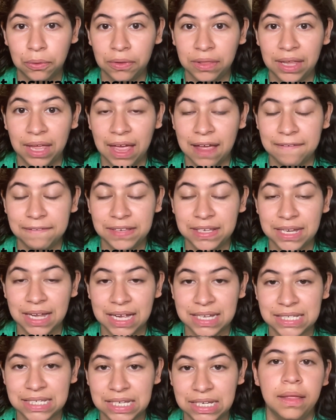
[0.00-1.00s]
or the F D I
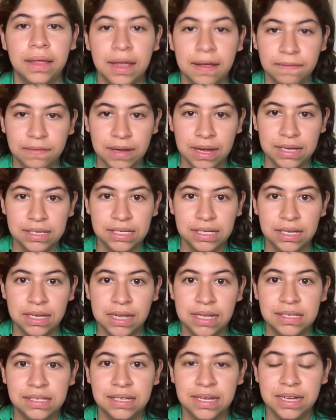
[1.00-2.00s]
C. The F D I C
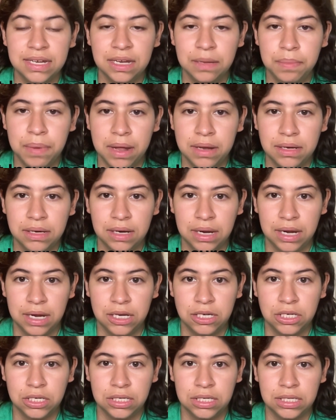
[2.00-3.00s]
is an independent
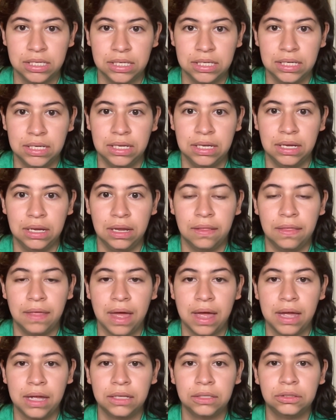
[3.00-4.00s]
agency
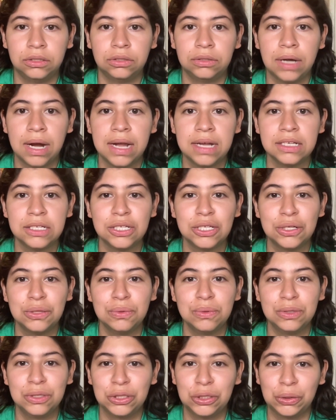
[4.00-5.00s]
that tries to
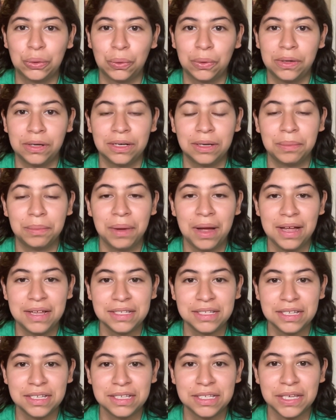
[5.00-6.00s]
insure
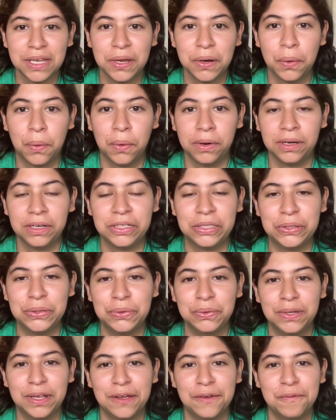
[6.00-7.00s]
deposits in order
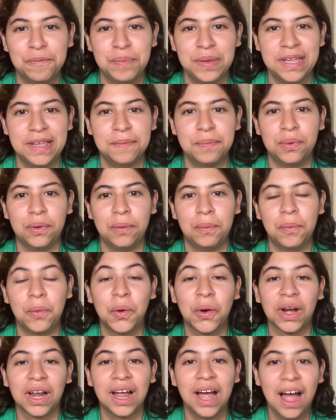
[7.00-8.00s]
to give people
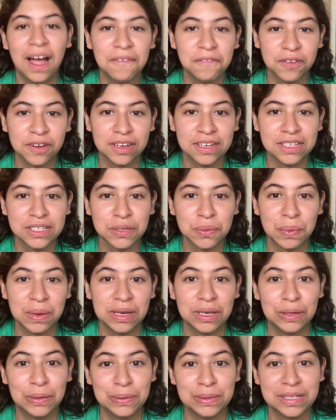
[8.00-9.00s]
more confidence
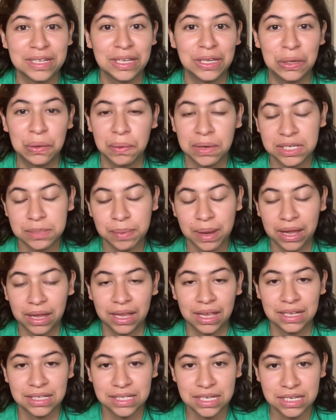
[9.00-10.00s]
when using U S
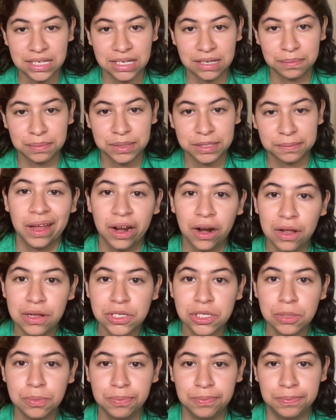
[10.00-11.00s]
banking systems. It
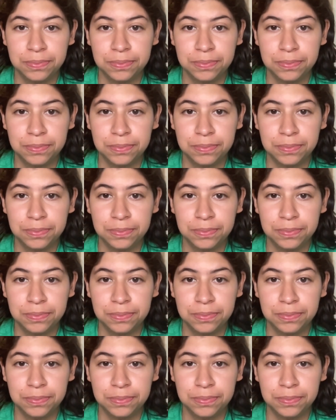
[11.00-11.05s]
also